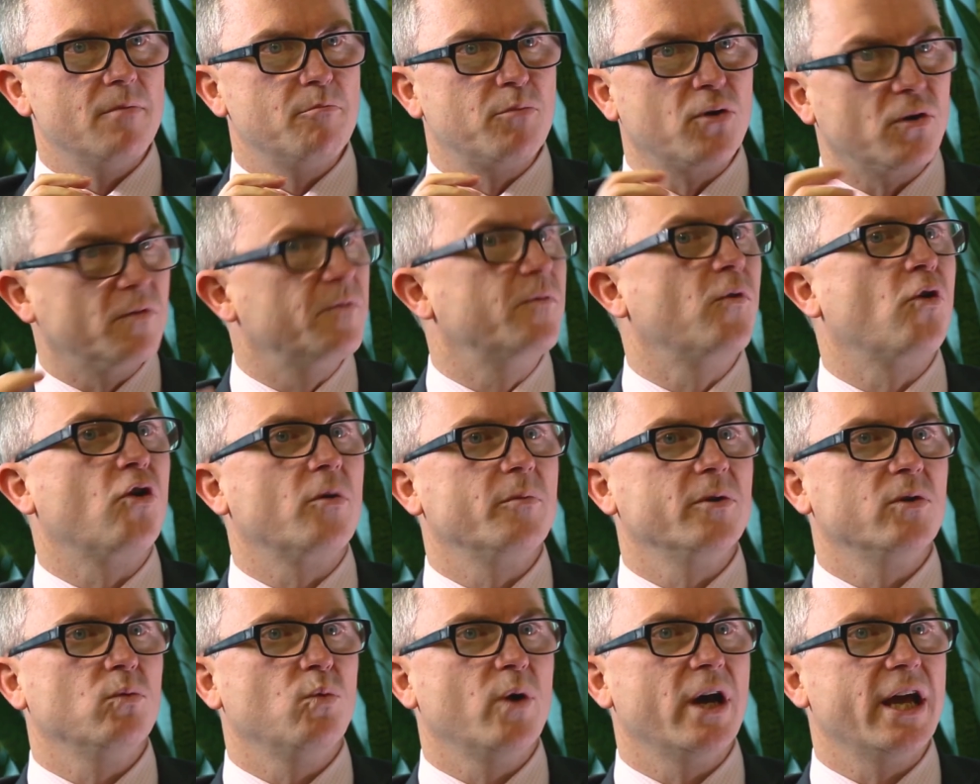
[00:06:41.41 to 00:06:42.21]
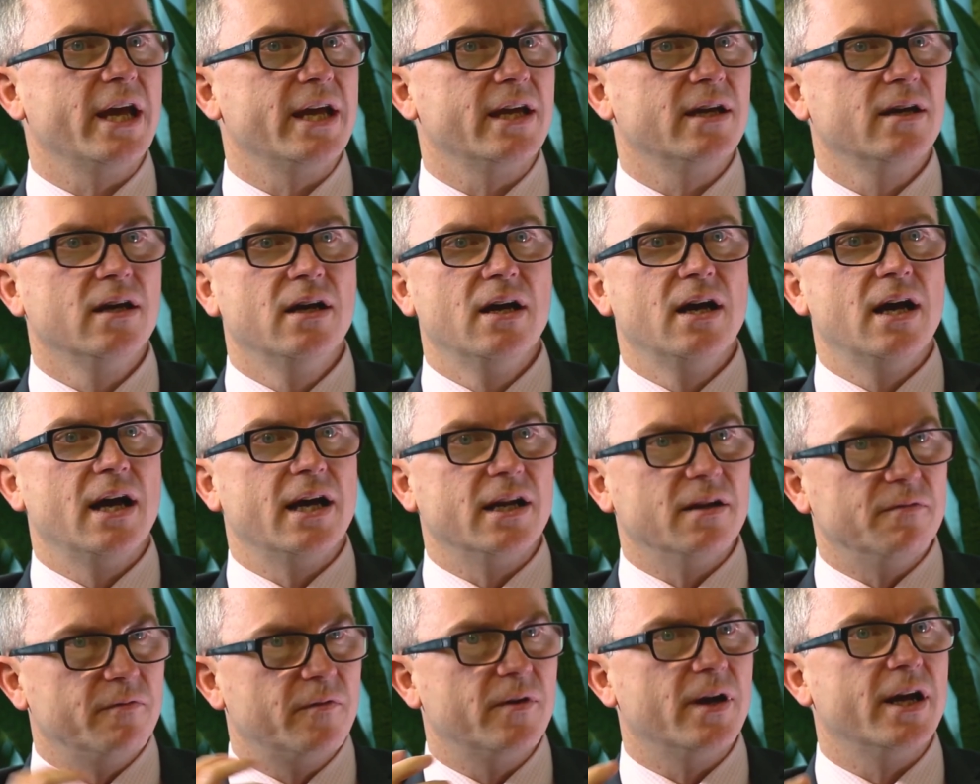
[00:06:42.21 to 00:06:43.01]
performant way
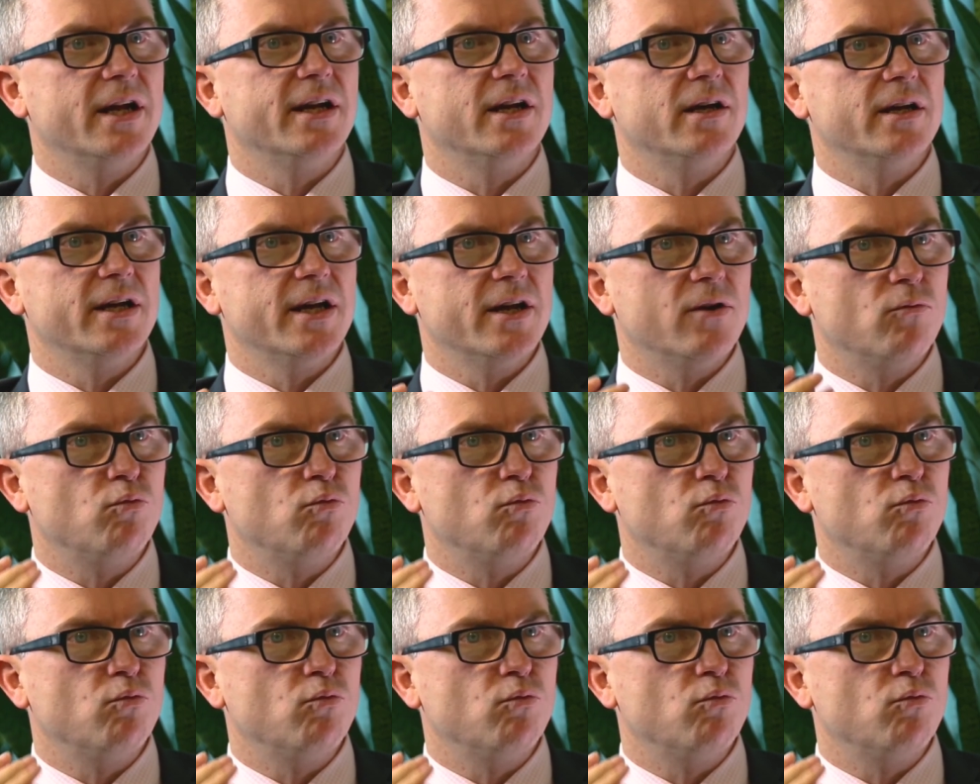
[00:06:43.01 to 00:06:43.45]
and in a,